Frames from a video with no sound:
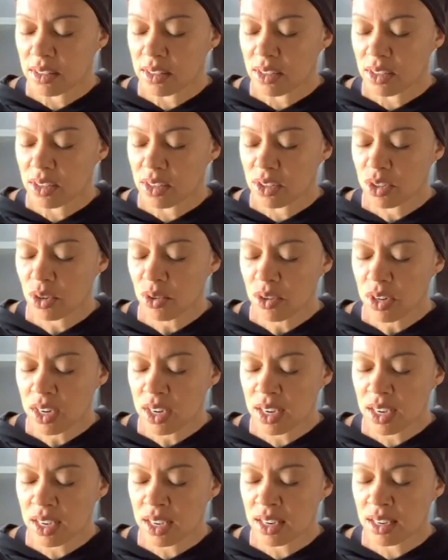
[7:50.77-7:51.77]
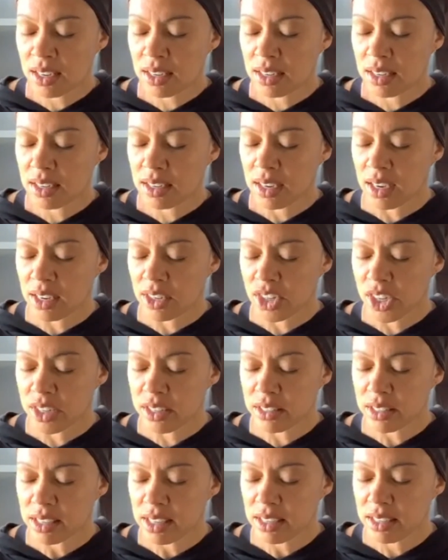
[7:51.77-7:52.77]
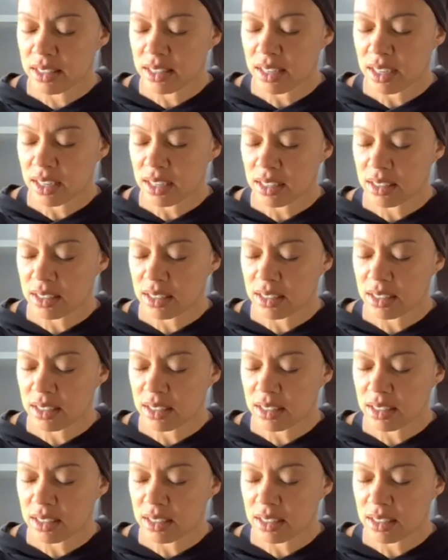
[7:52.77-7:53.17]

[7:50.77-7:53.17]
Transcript: tuning in and just listening,